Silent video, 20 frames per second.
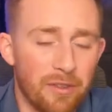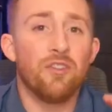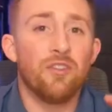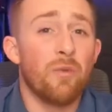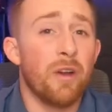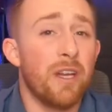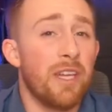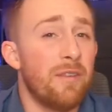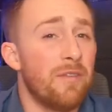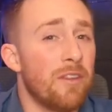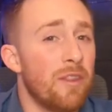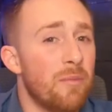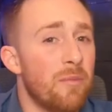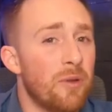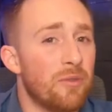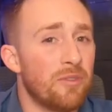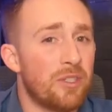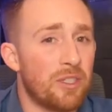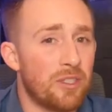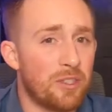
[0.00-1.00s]
This is why even the
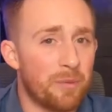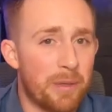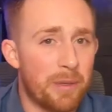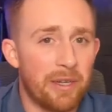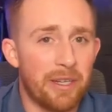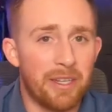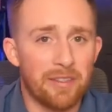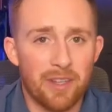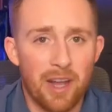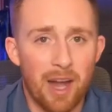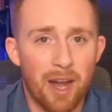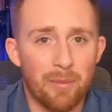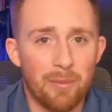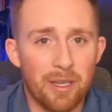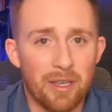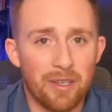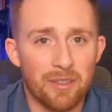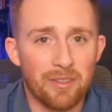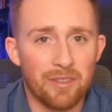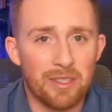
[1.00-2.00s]
most experienced
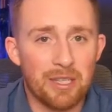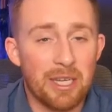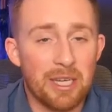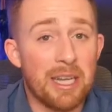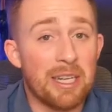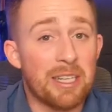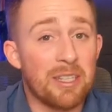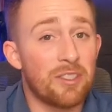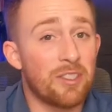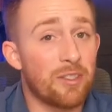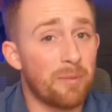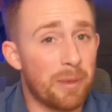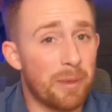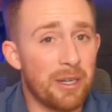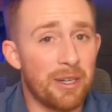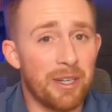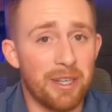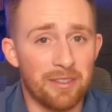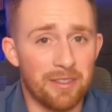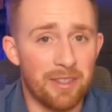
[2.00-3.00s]
hobbyists can
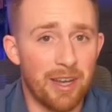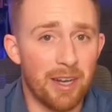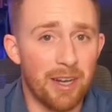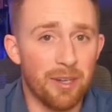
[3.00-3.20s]
experience